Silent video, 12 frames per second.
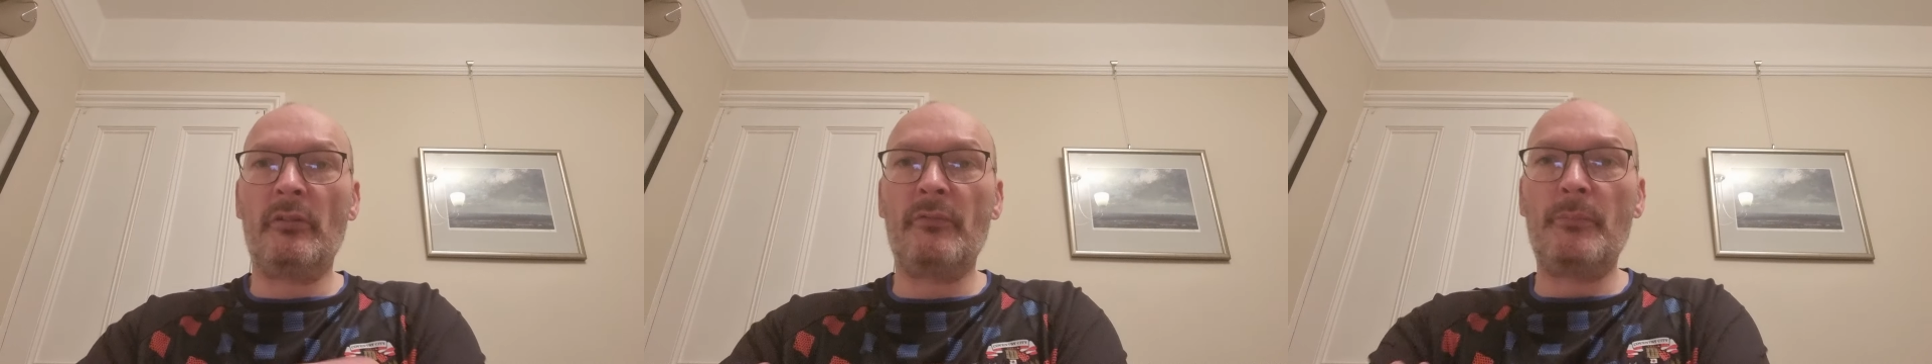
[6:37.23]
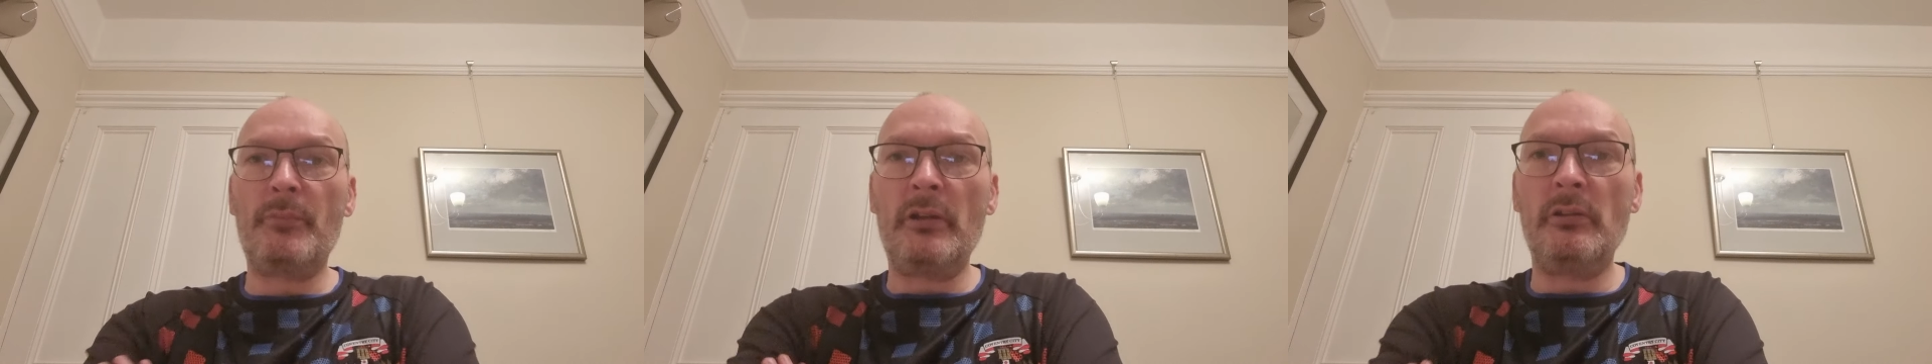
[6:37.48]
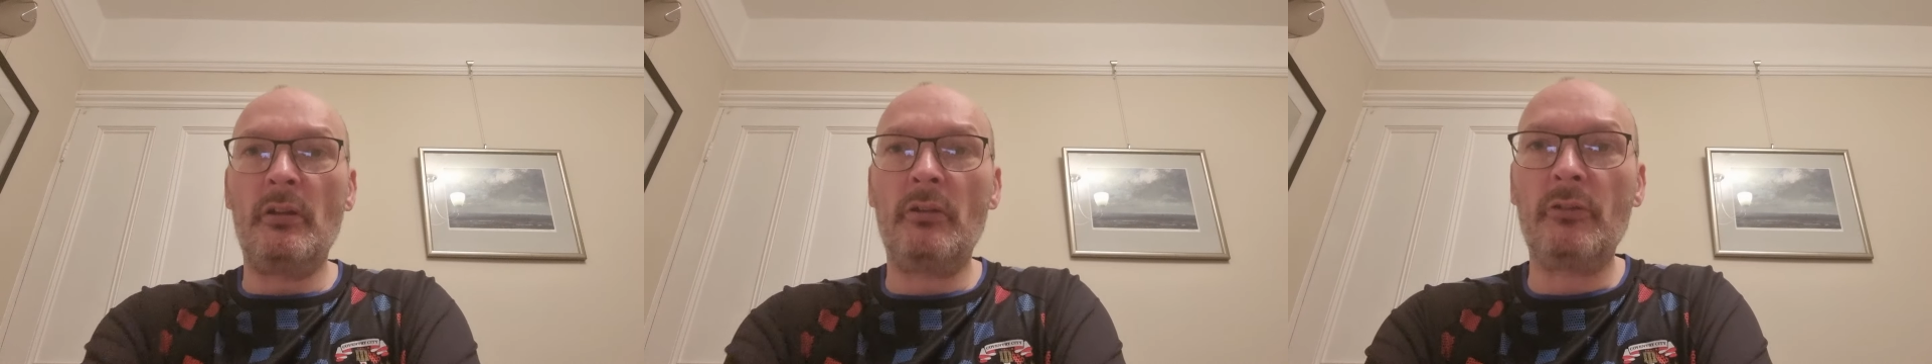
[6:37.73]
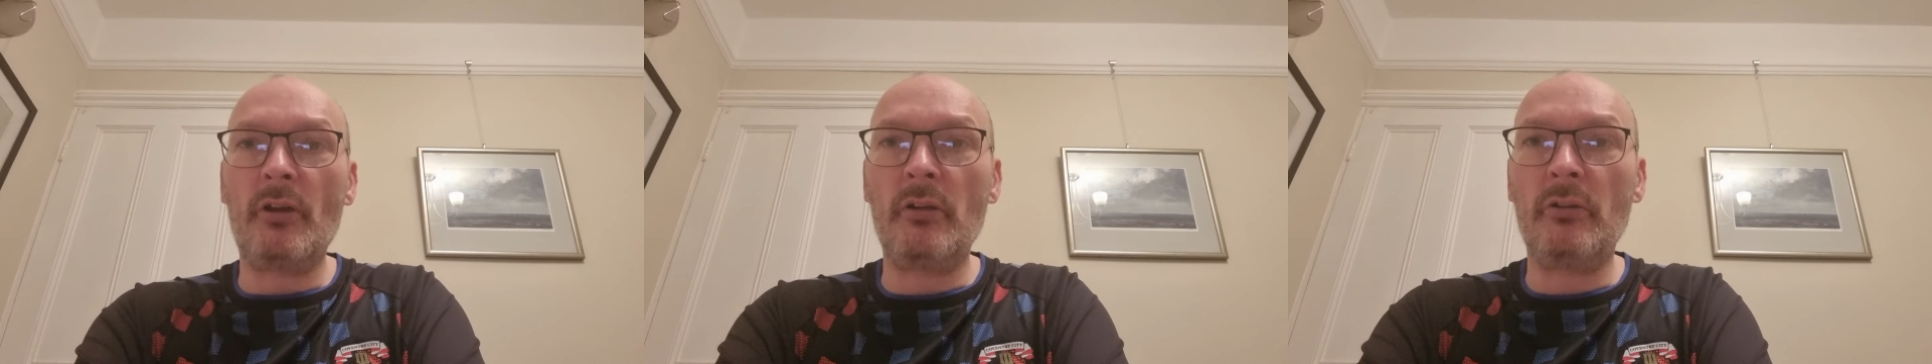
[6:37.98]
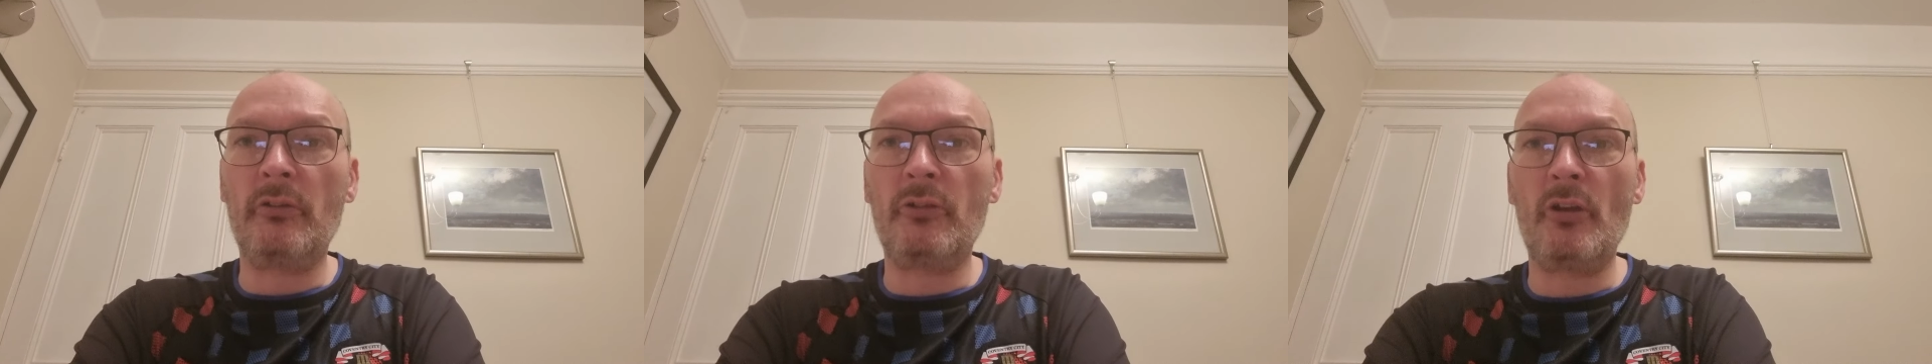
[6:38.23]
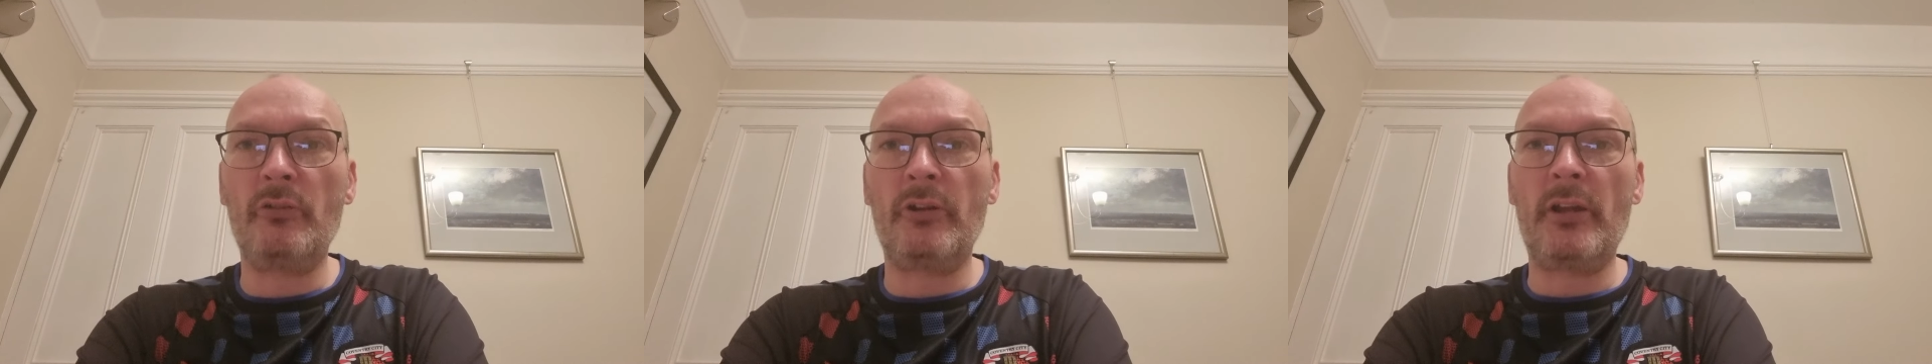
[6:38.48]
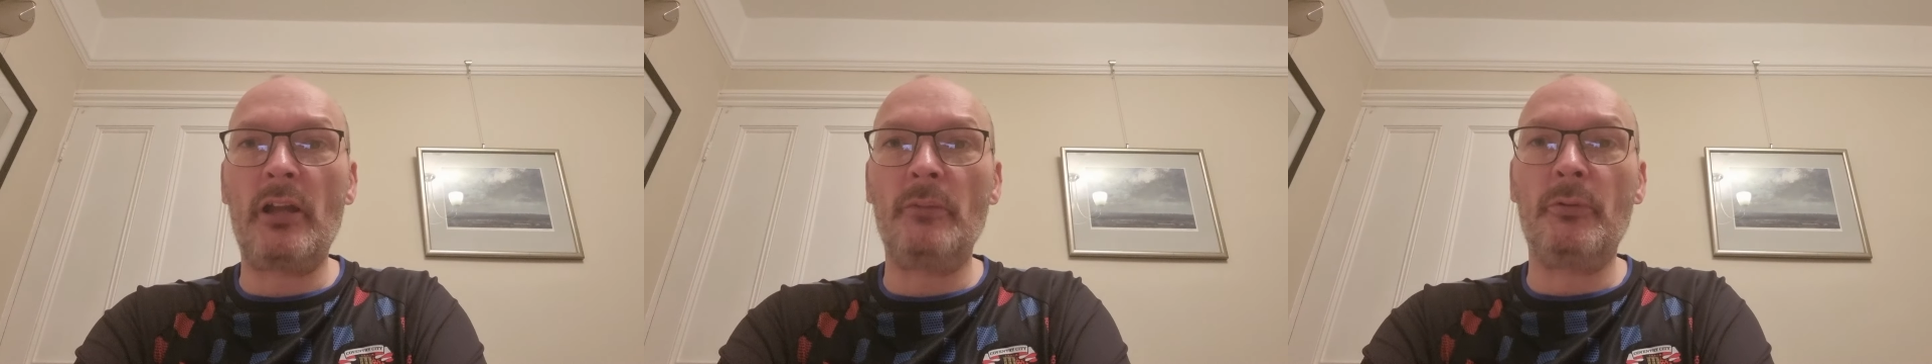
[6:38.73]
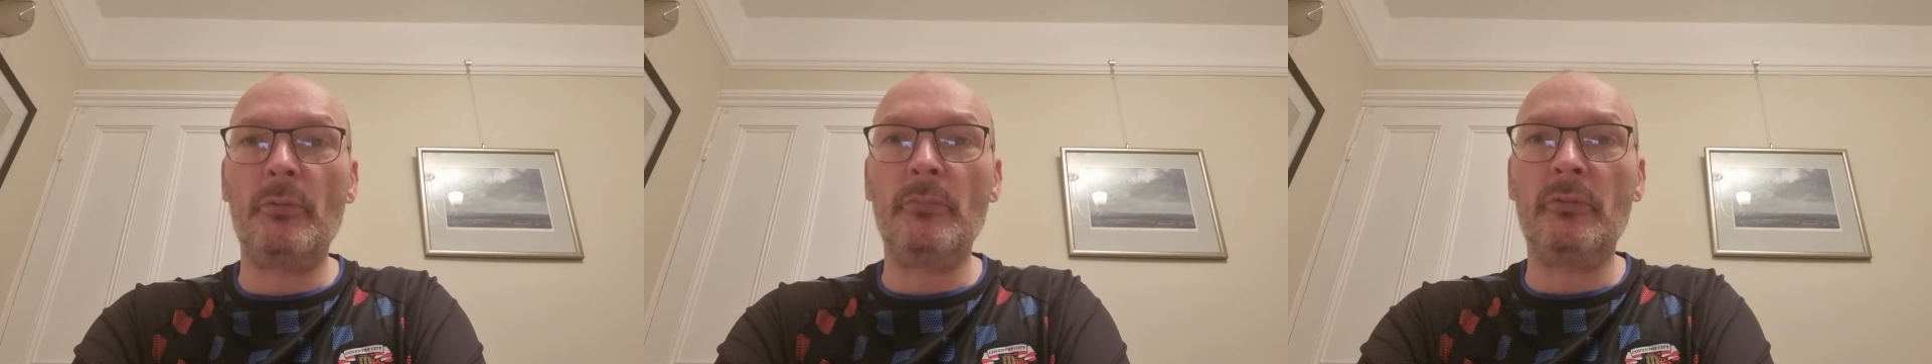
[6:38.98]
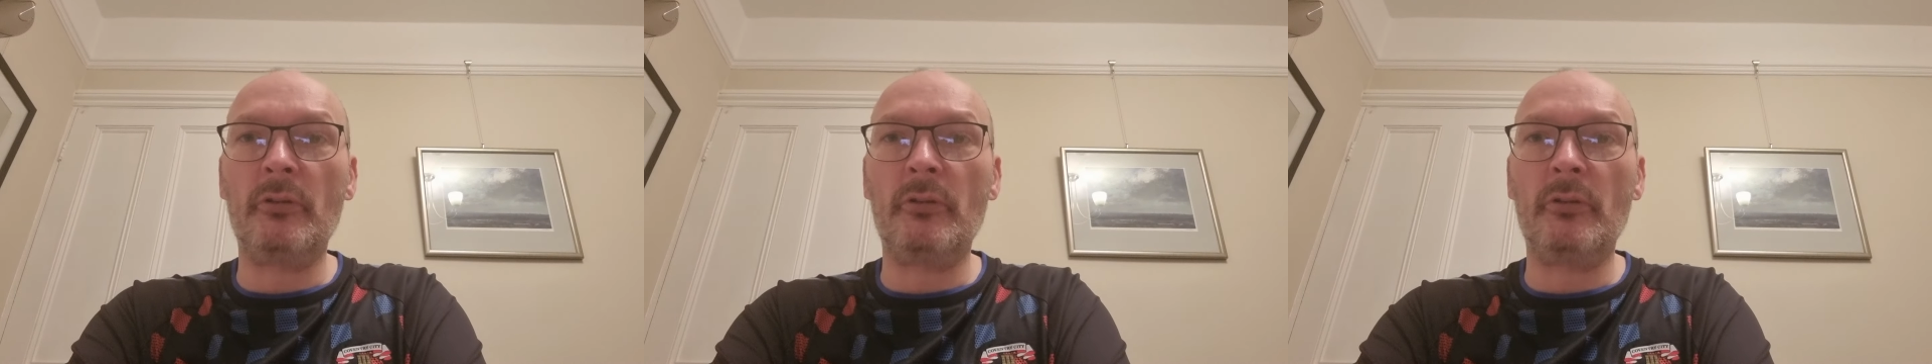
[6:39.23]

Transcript: of opinions on certain albums.